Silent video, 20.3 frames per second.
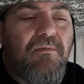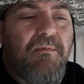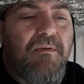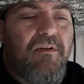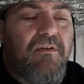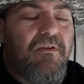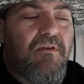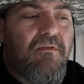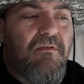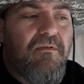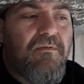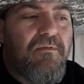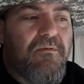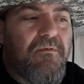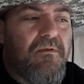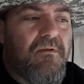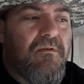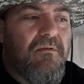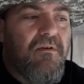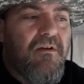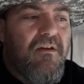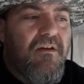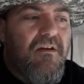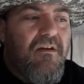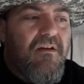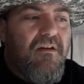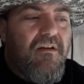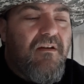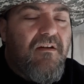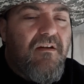been going through
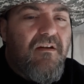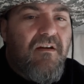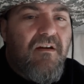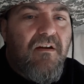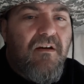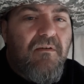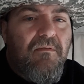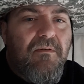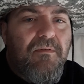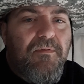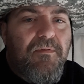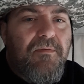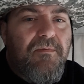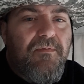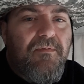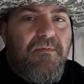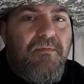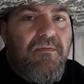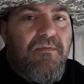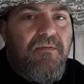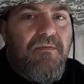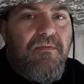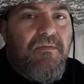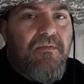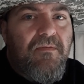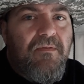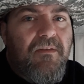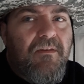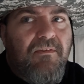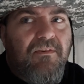with
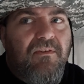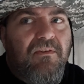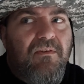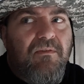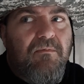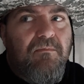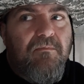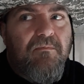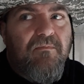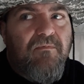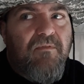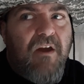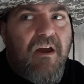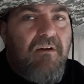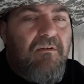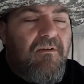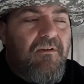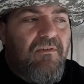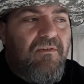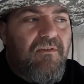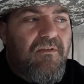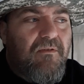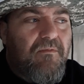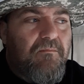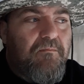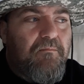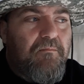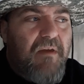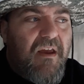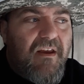this virus and
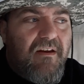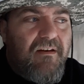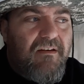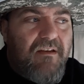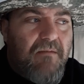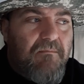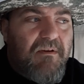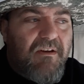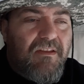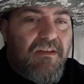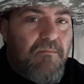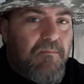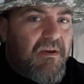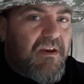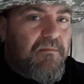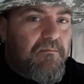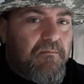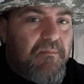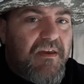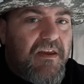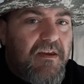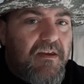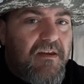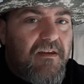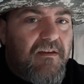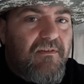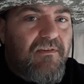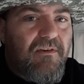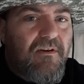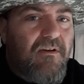pandemic. The big
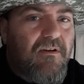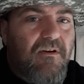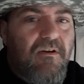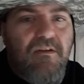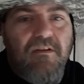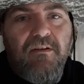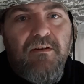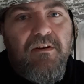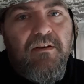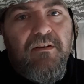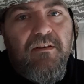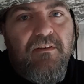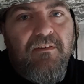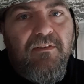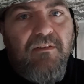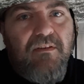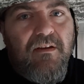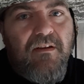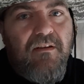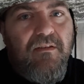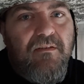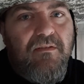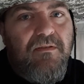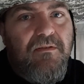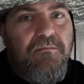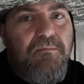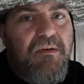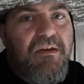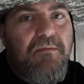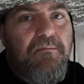P, as they're calling it. It's not
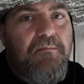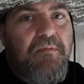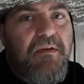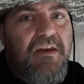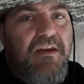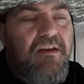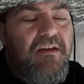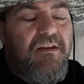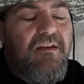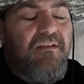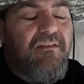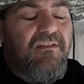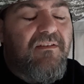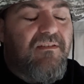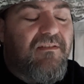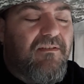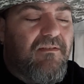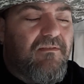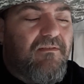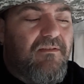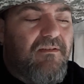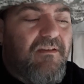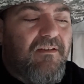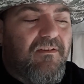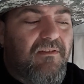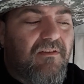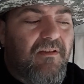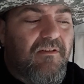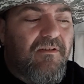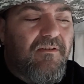the big P. It's
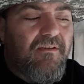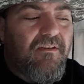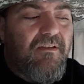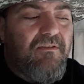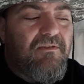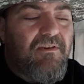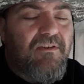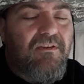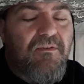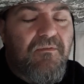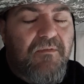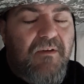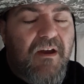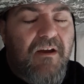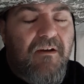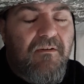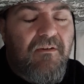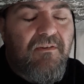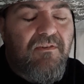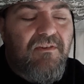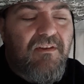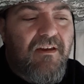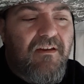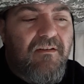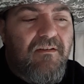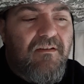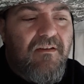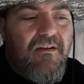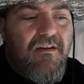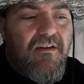literally just a virus that
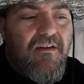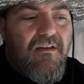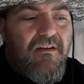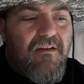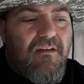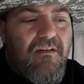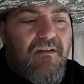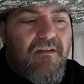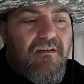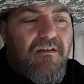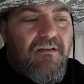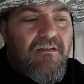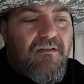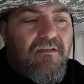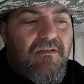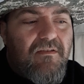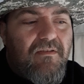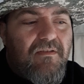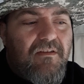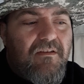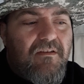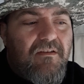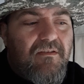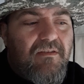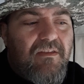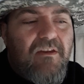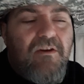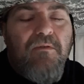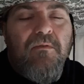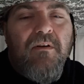
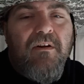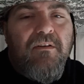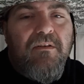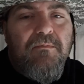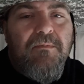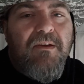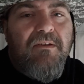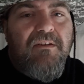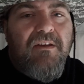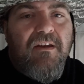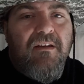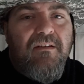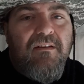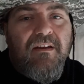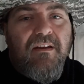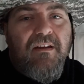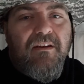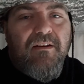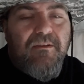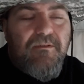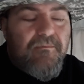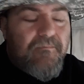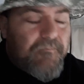they don't want it to mutate, and I get it.